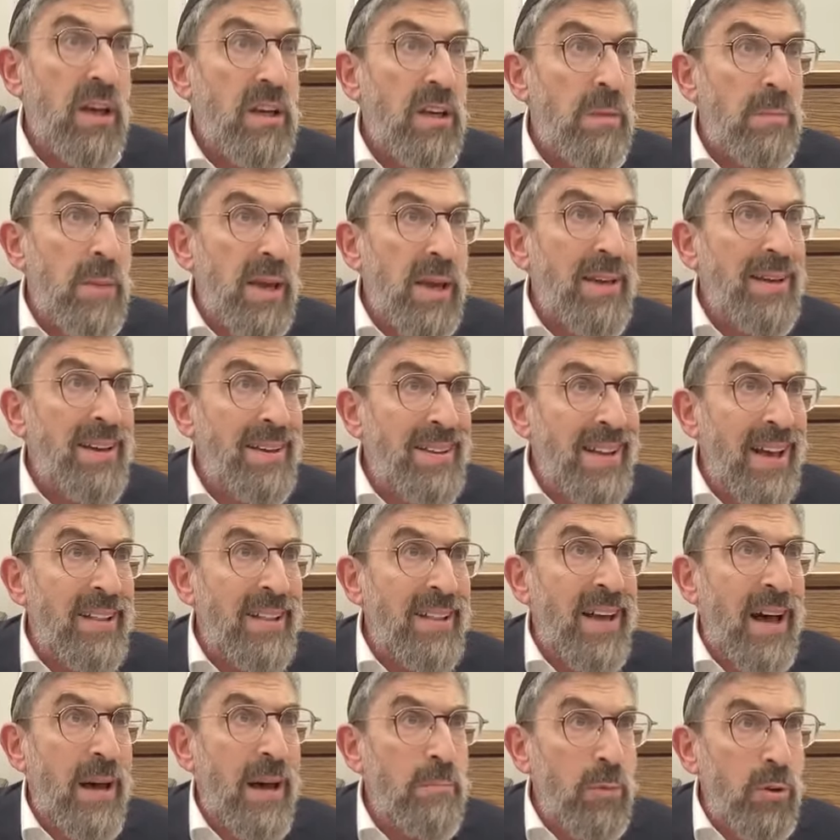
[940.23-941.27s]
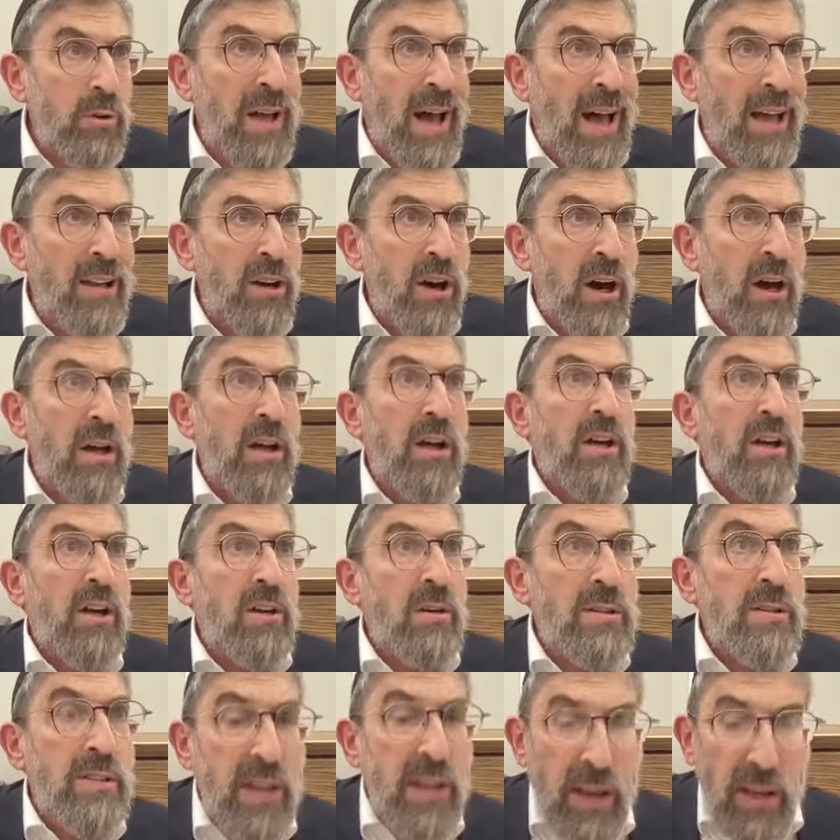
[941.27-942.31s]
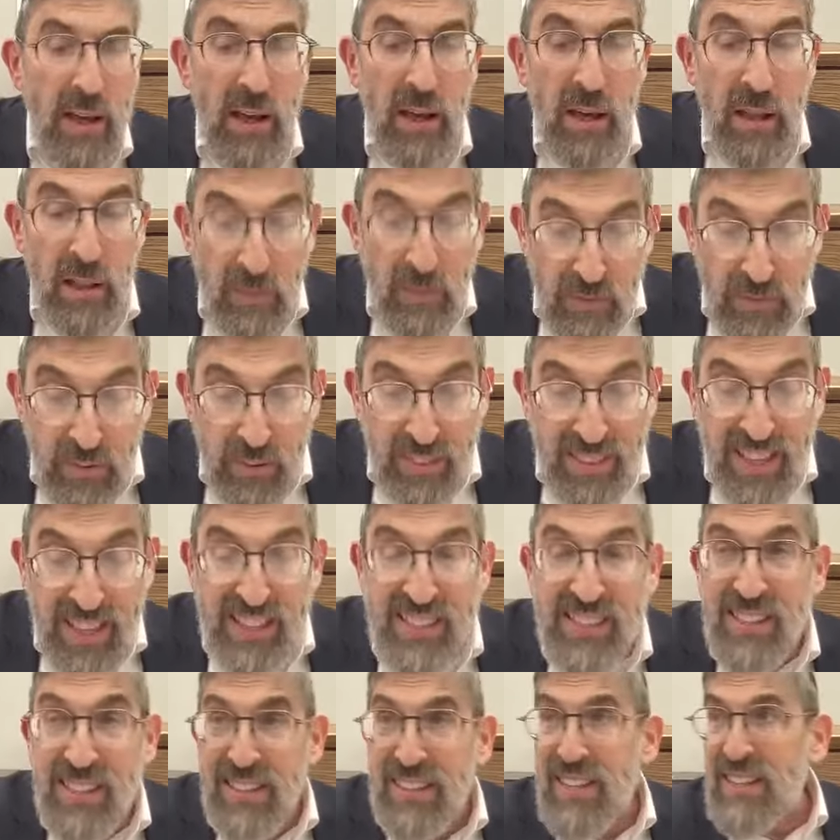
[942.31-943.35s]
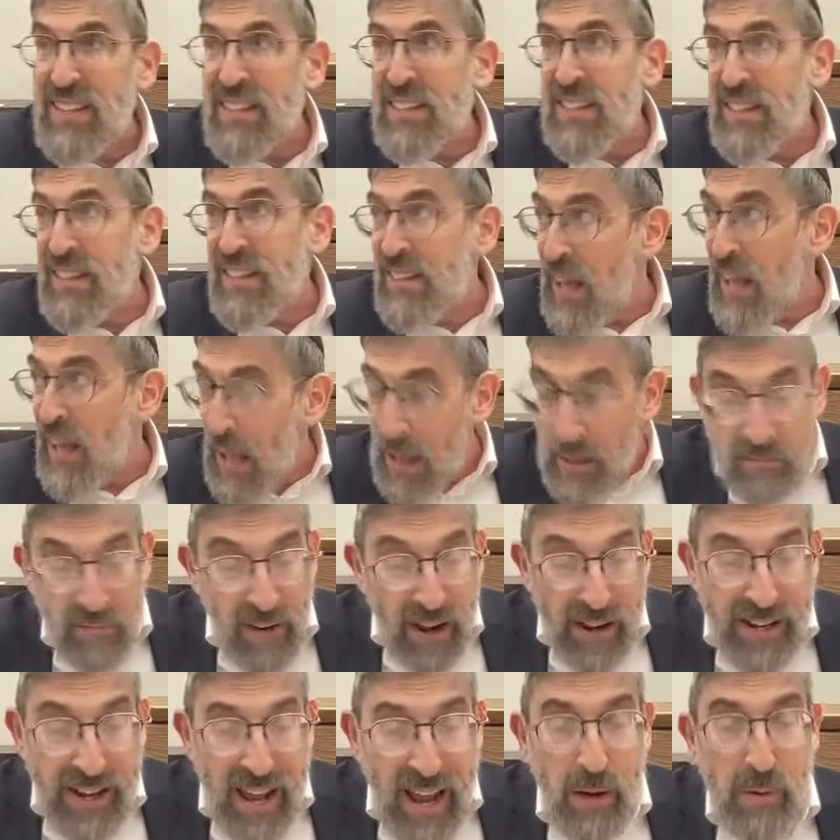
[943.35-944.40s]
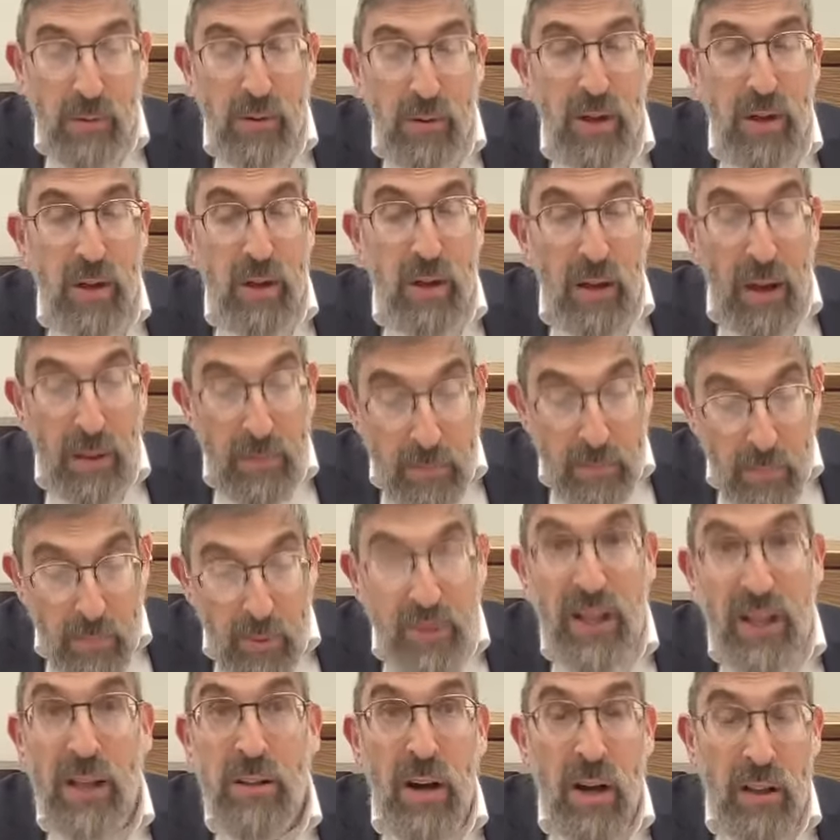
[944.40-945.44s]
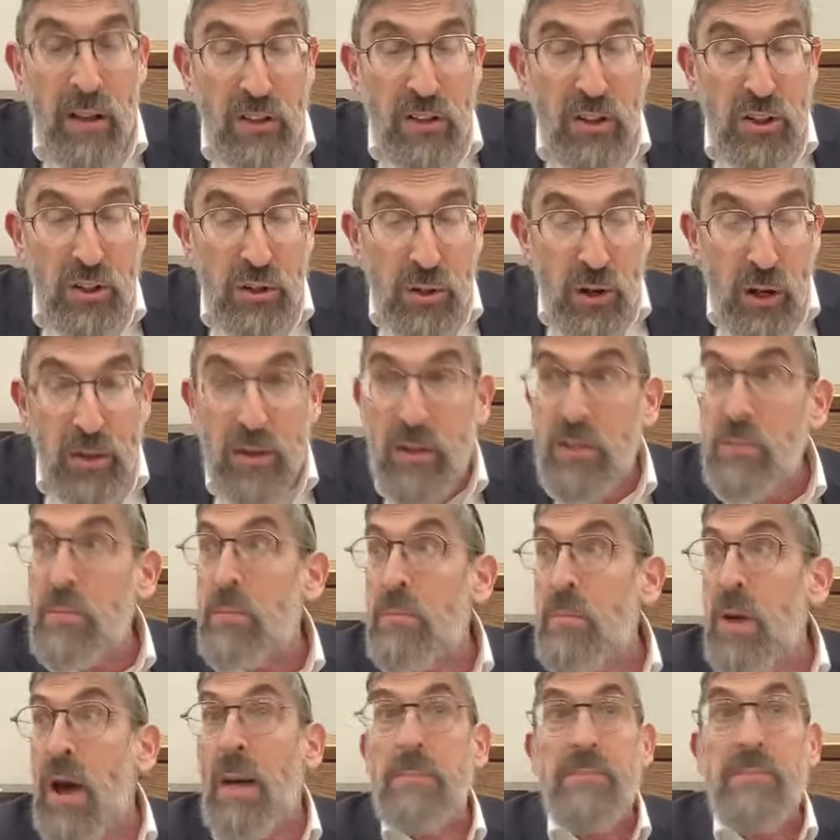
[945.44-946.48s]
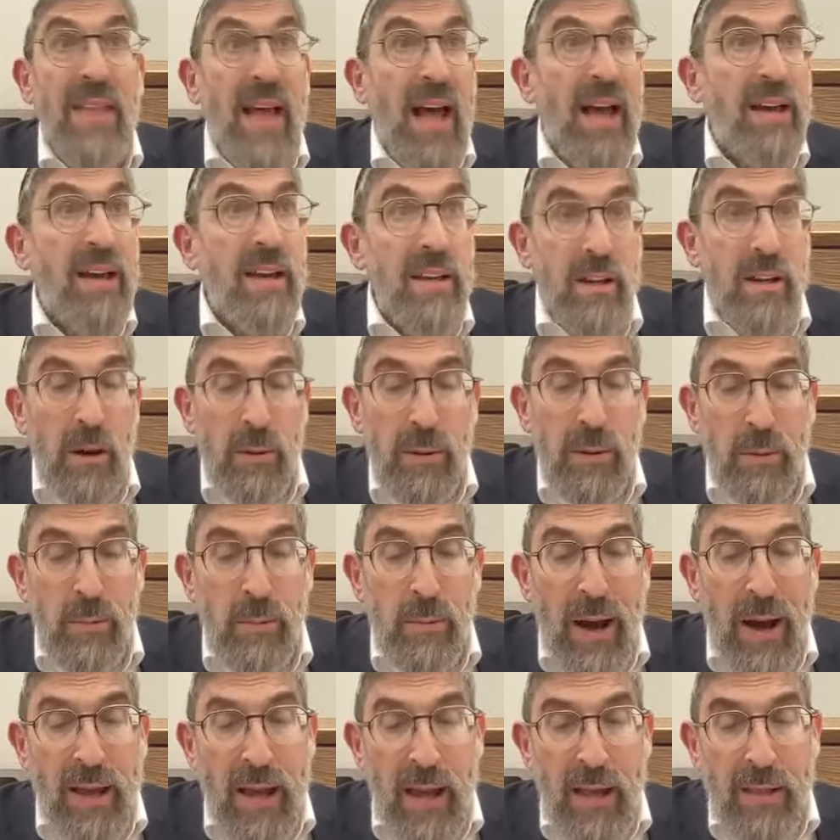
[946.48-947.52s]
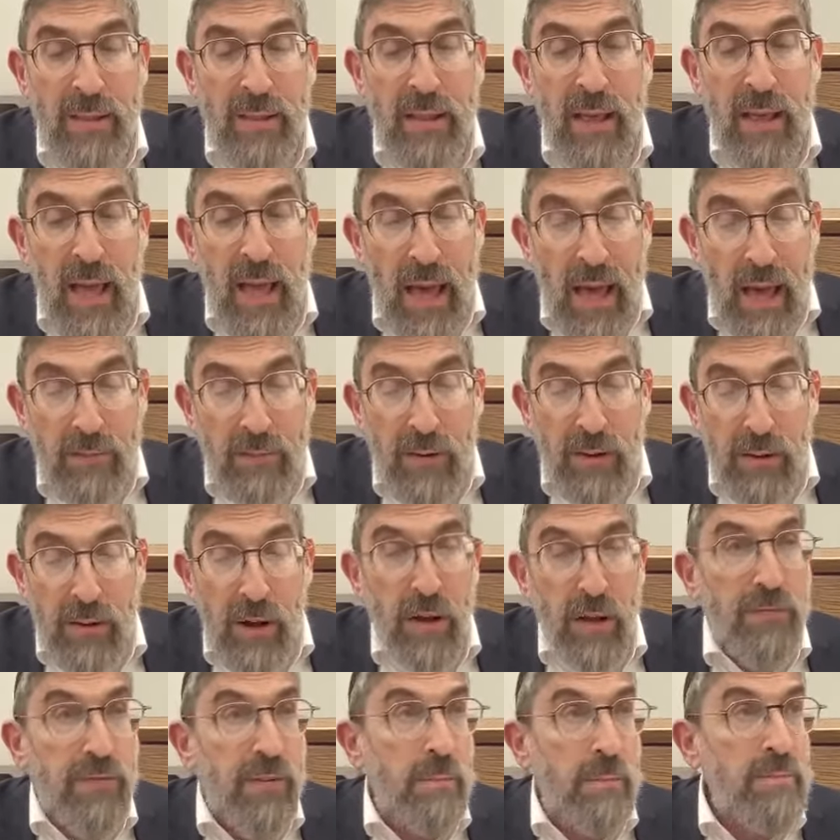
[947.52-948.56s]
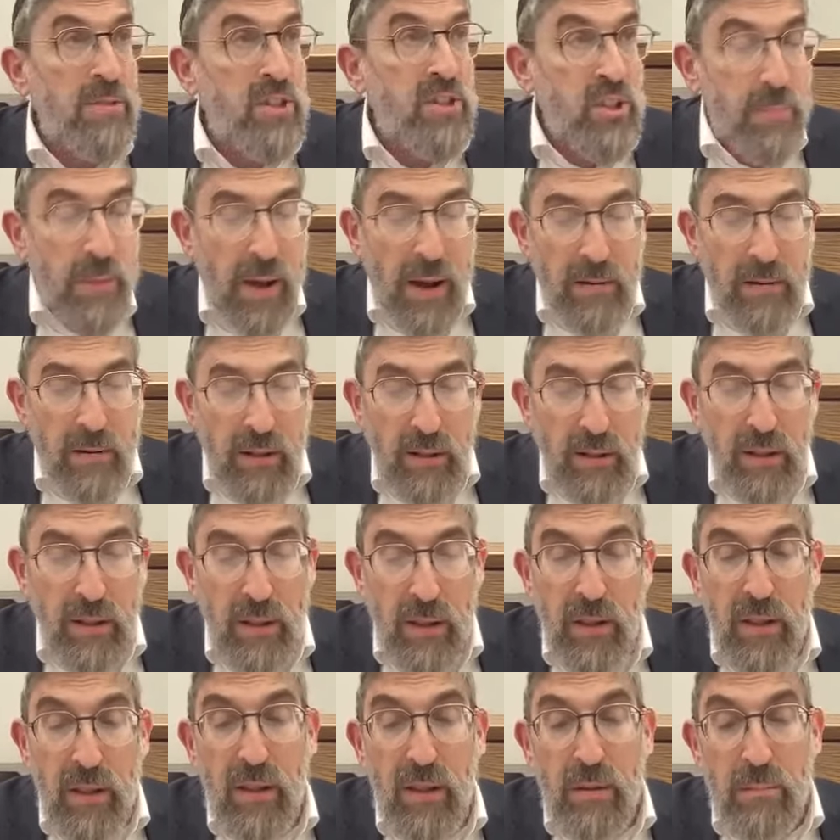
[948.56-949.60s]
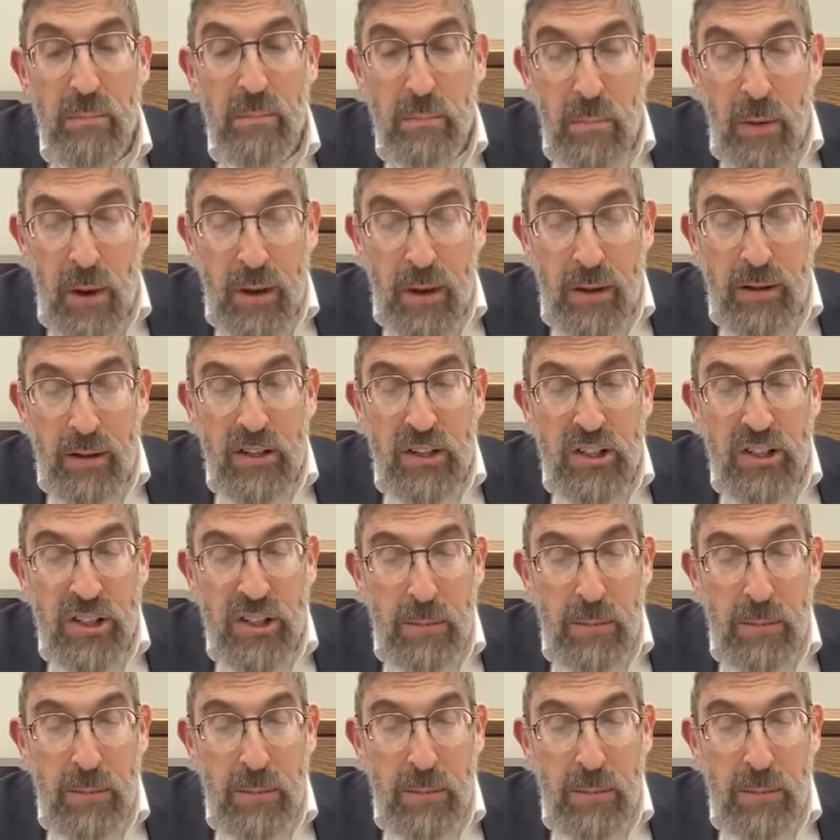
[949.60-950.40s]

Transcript: You're making a neda. Hamud hanah. You say, this right now, mud hanah l'shona, I'm not going to go ahead and have enough from Shmerel. When he